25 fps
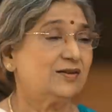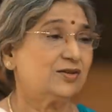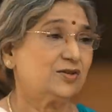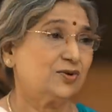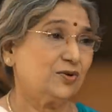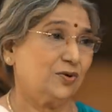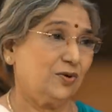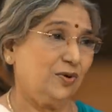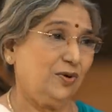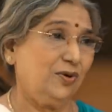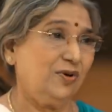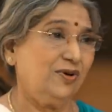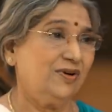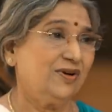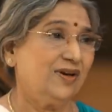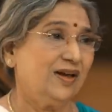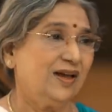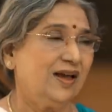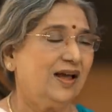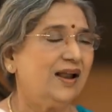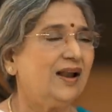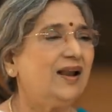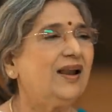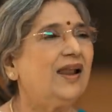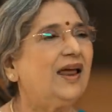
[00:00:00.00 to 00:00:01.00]
So
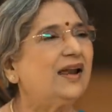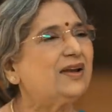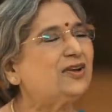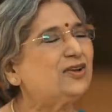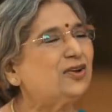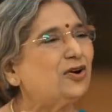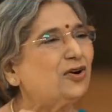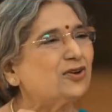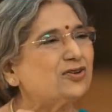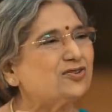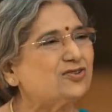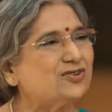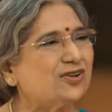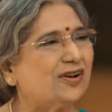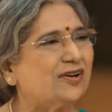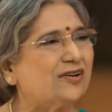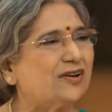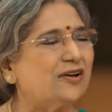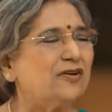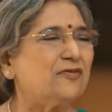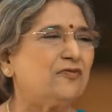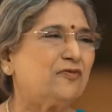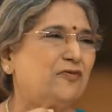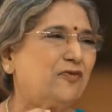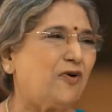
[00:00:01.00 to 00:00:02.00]
let your
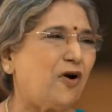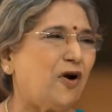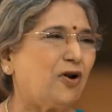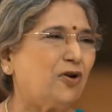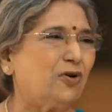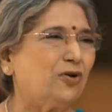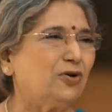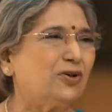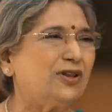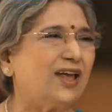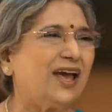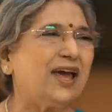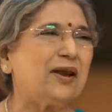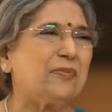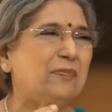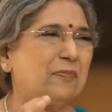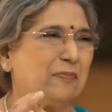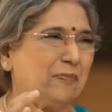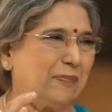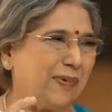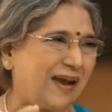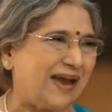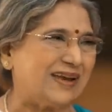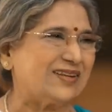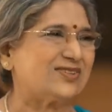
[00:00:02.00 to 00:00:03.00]
children follow their
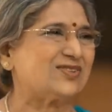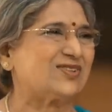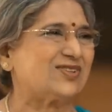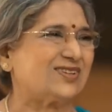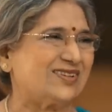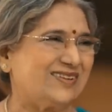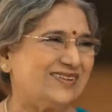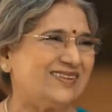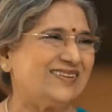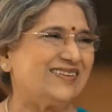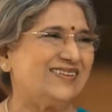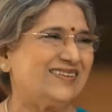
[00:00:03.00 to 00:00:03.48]
passion.